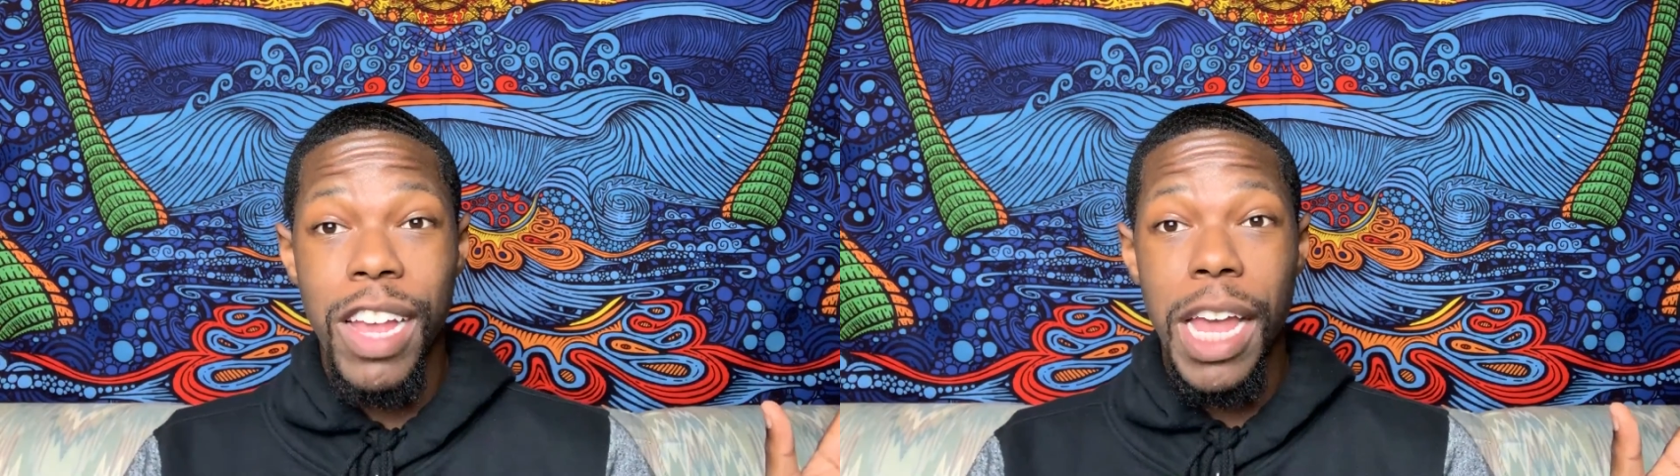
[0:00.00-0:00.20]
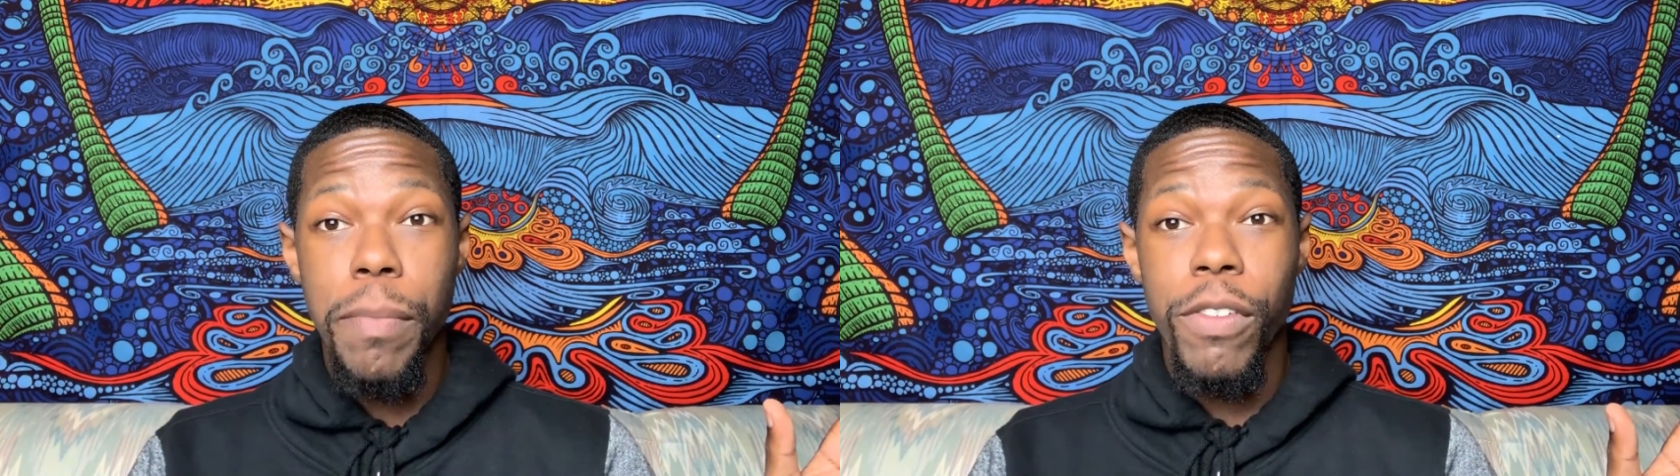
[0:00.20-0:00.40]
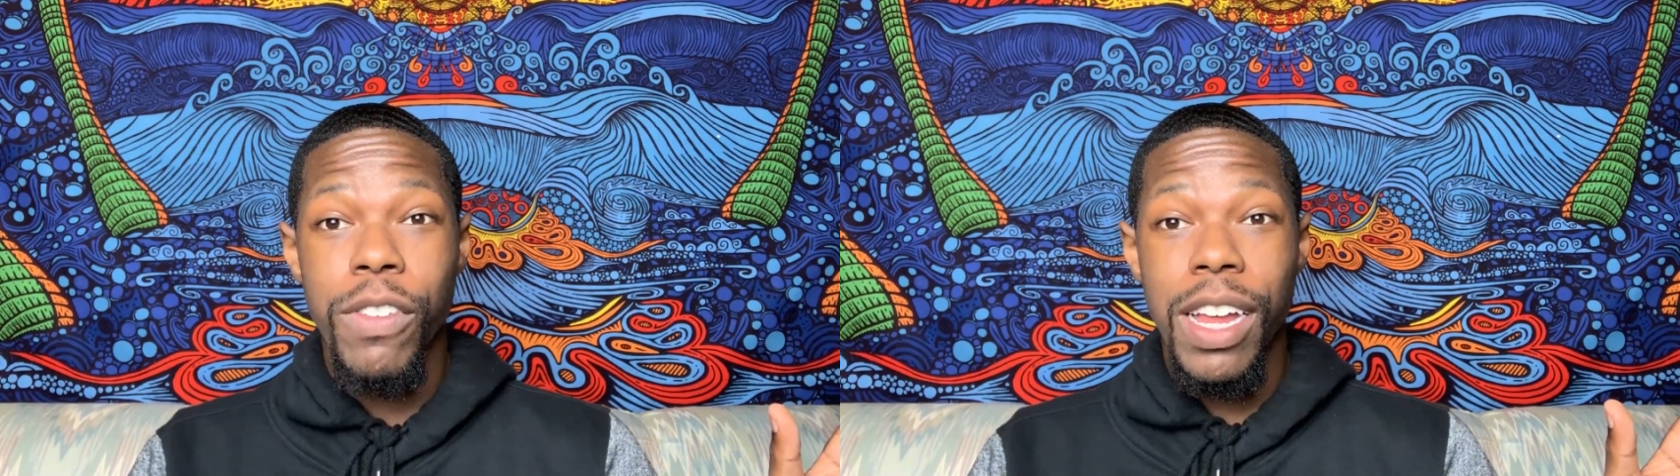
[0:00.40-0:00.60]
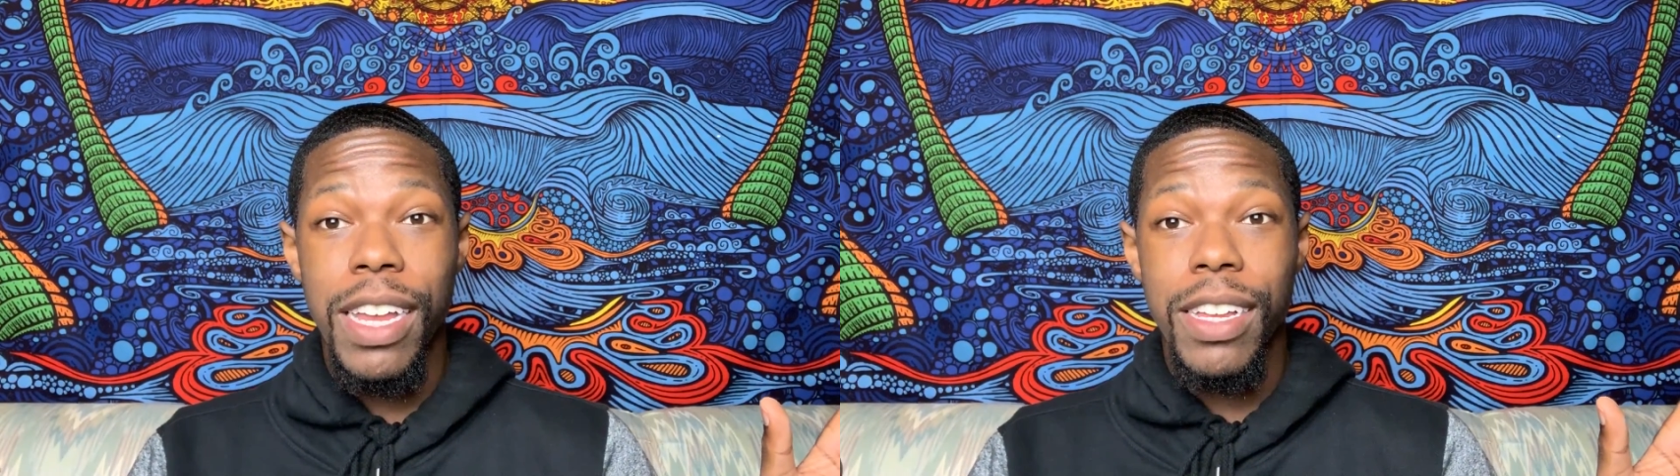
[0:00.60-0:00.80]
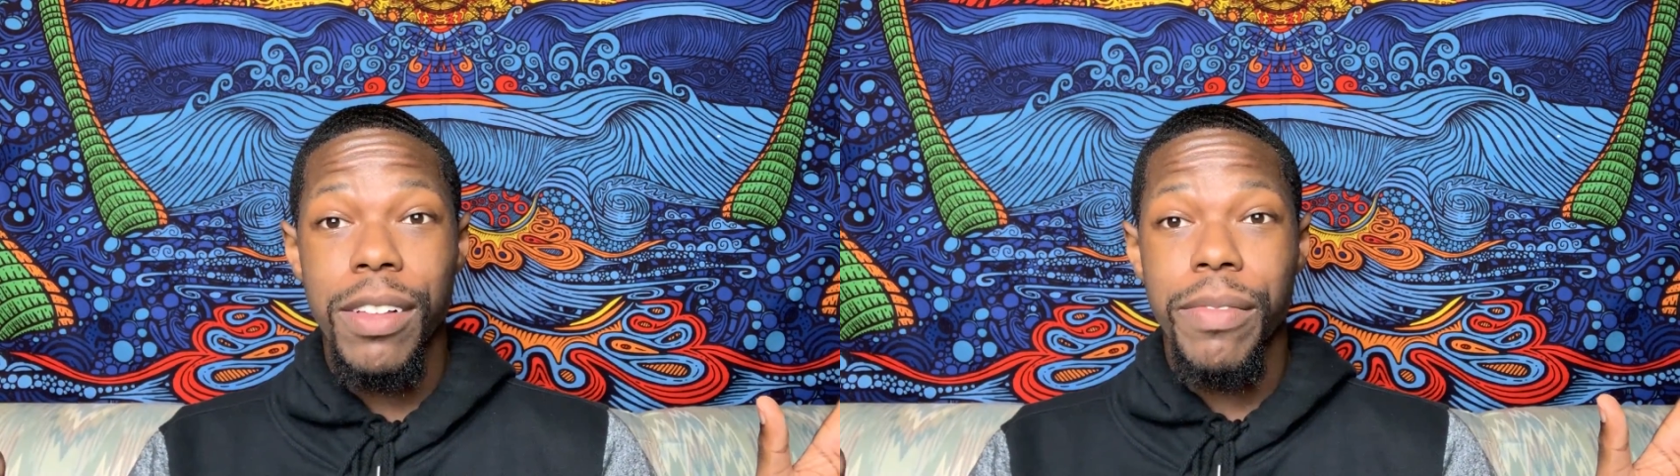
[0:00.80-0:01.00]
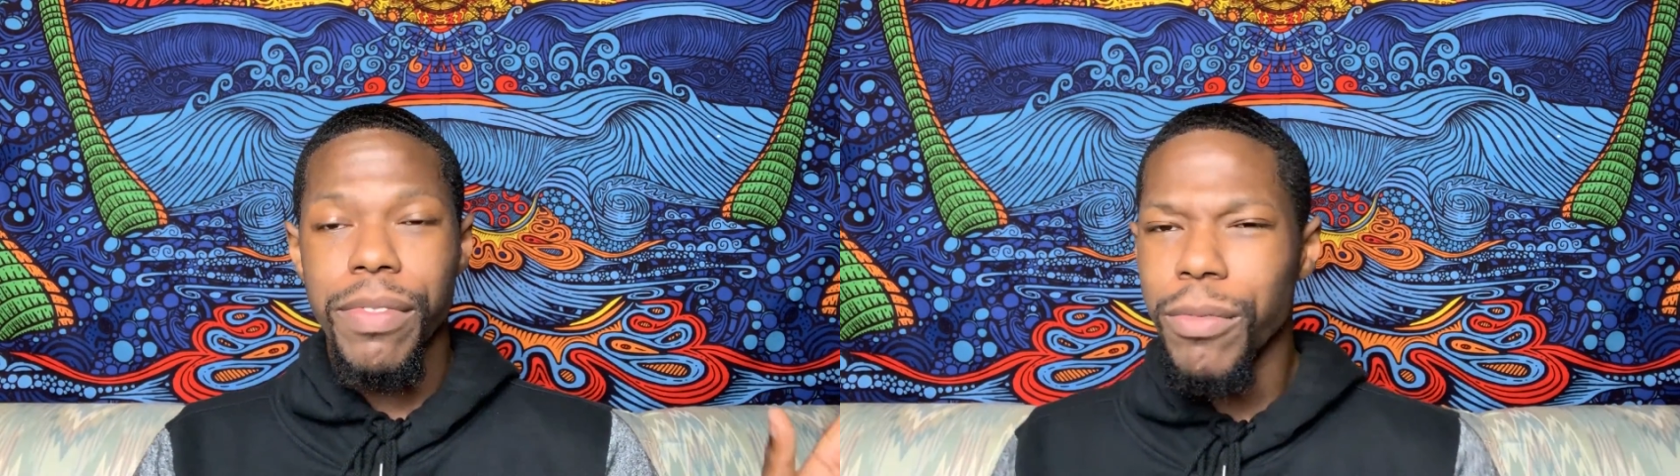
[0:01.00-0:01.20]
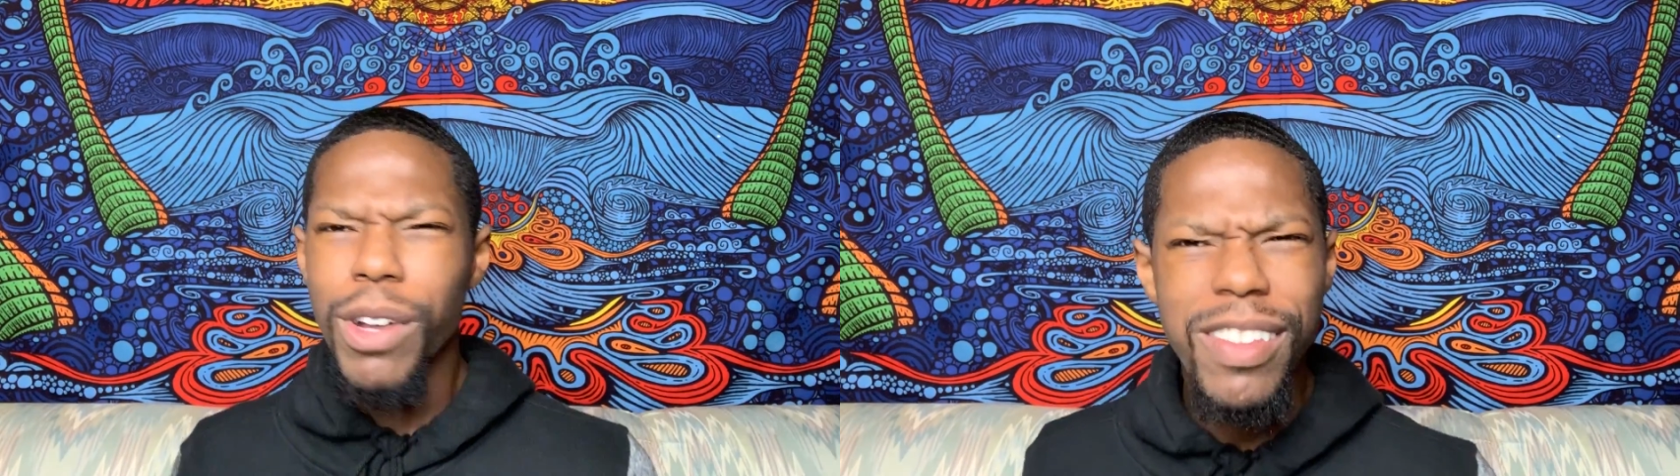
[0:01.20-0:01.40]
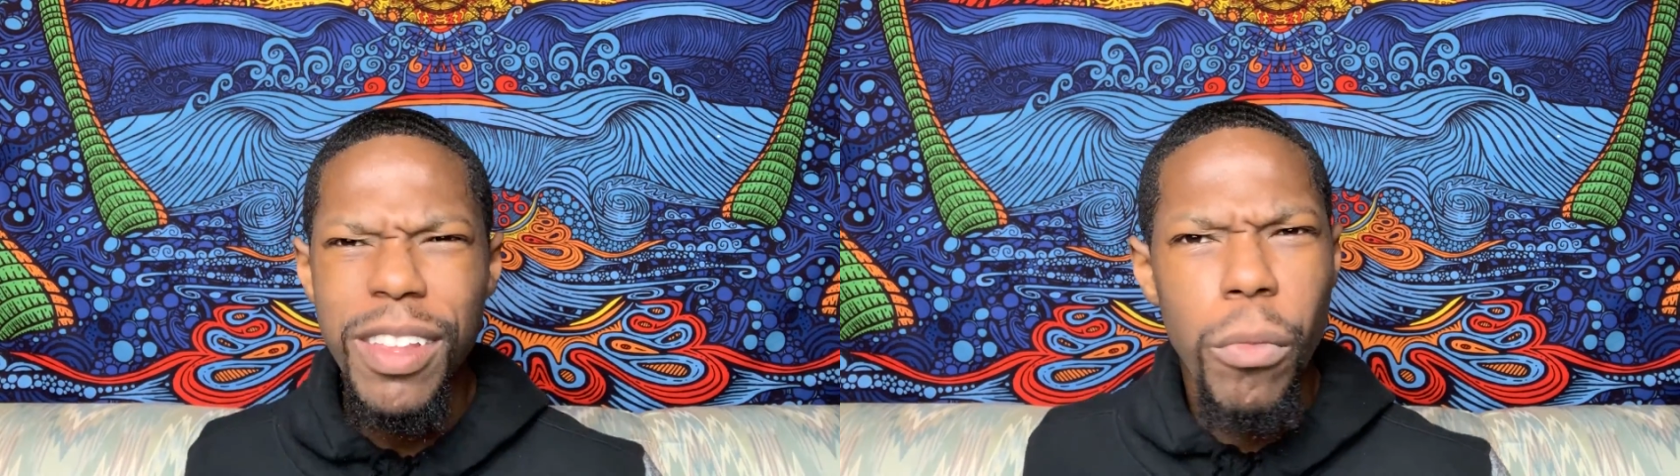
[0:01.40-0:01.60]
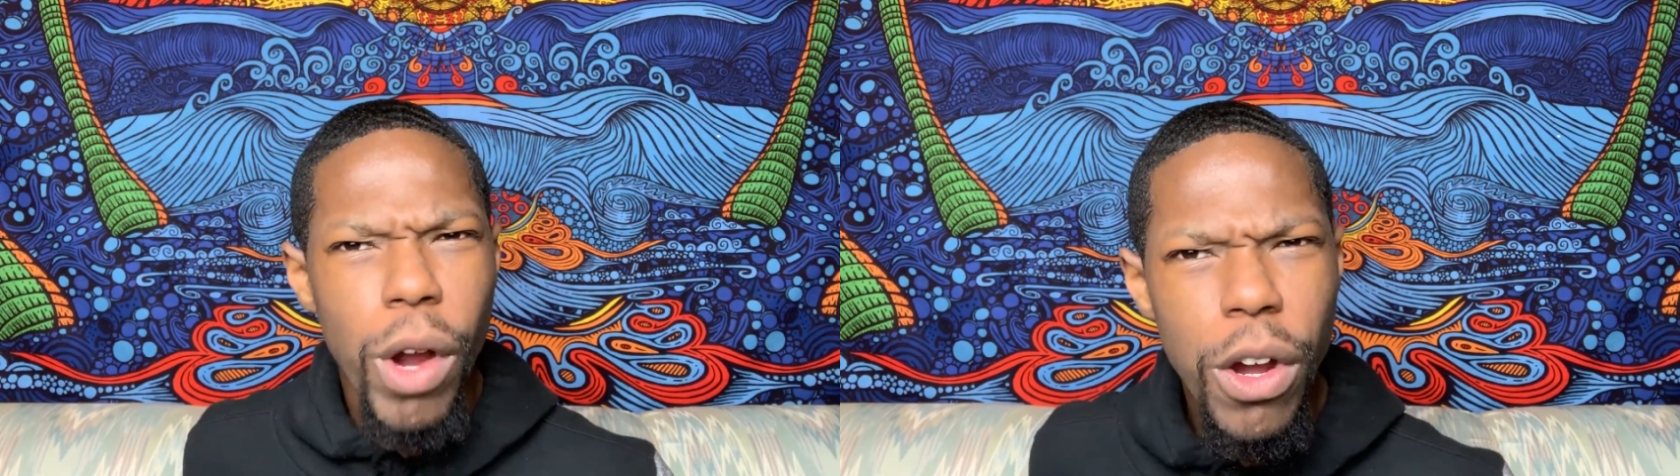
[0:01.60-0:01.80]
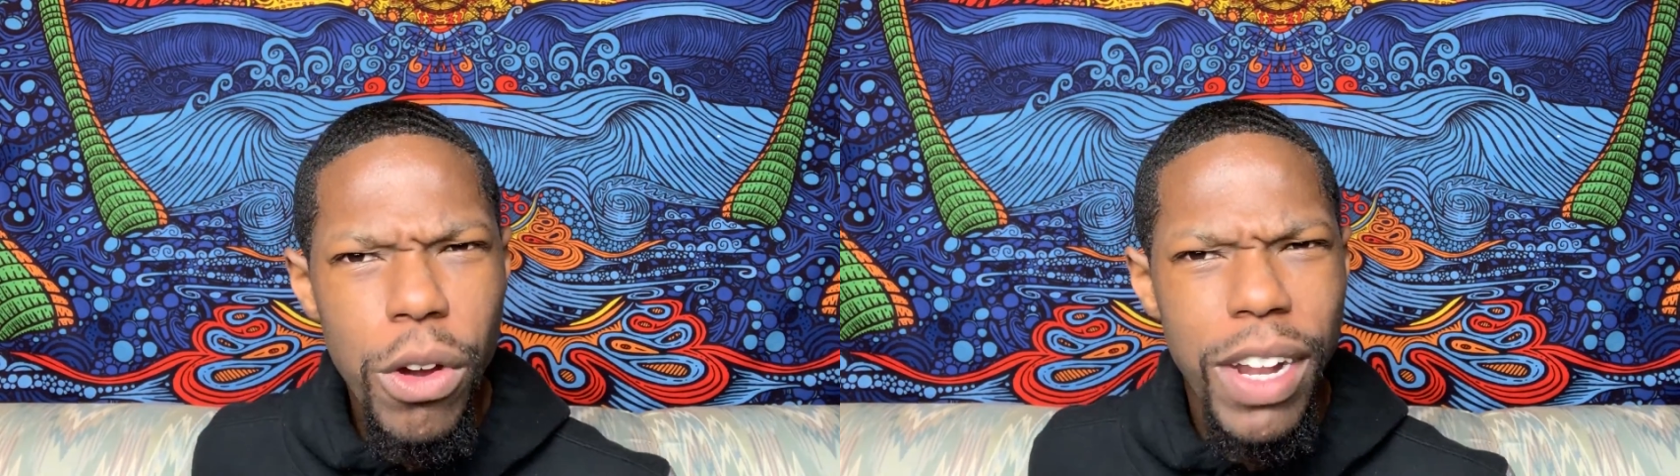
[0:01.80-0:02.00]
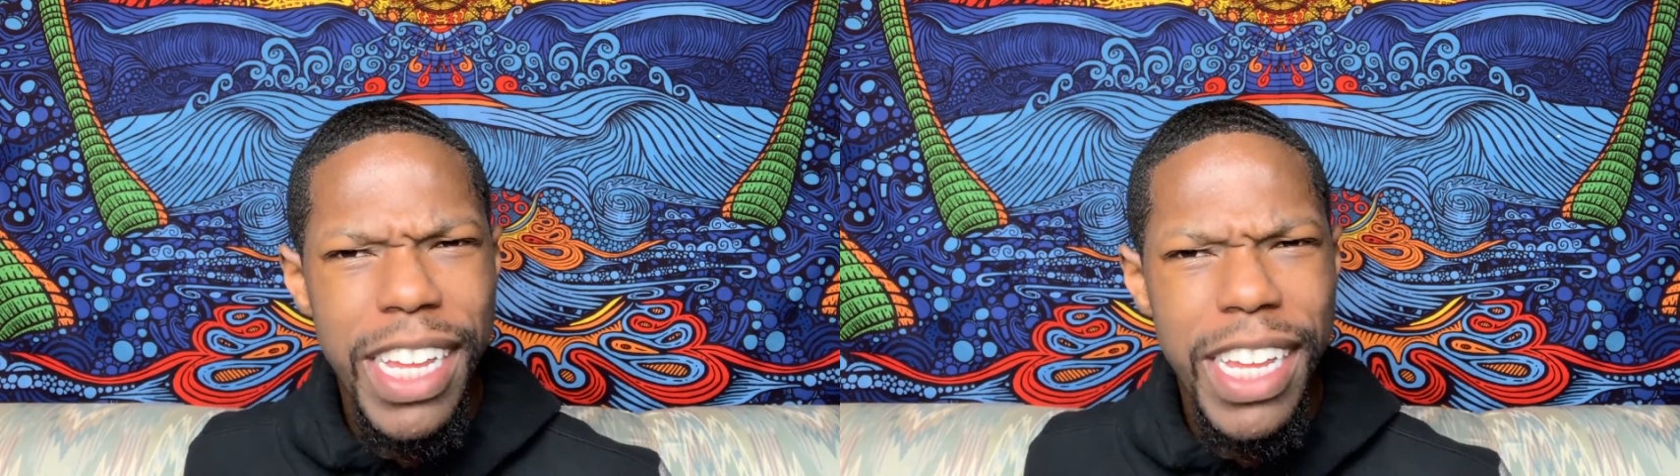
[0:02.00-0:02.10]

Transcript: type of like, what's the word?